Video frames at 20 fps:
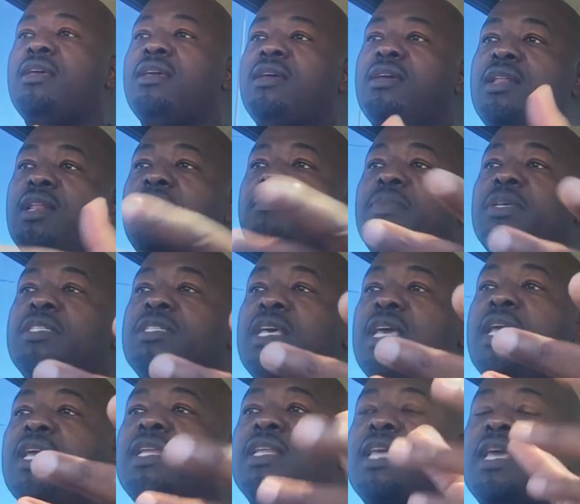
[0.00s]
let me say,
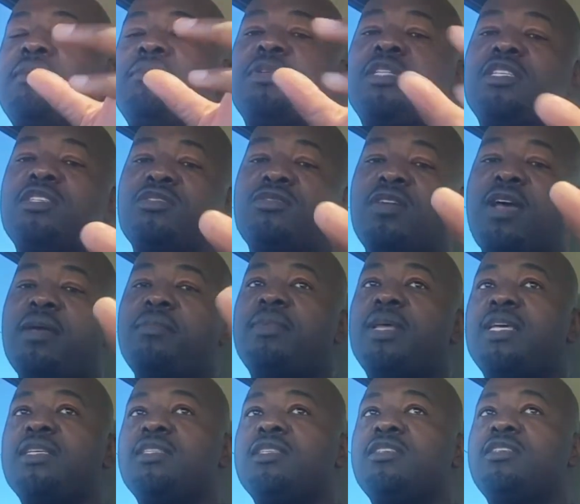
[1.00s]
it can be described
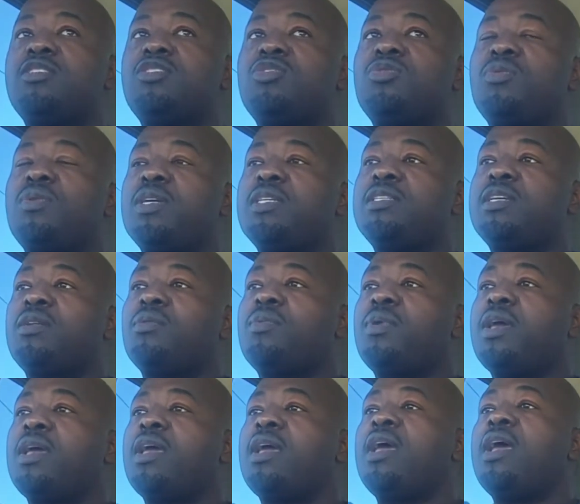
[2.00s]
as a situation
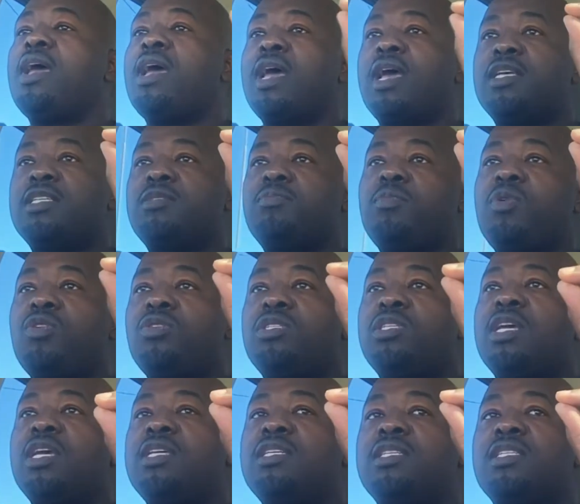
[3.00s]
where a small
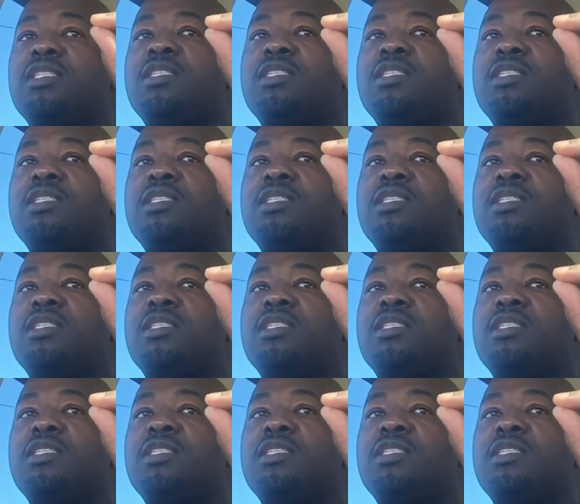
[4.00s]
change in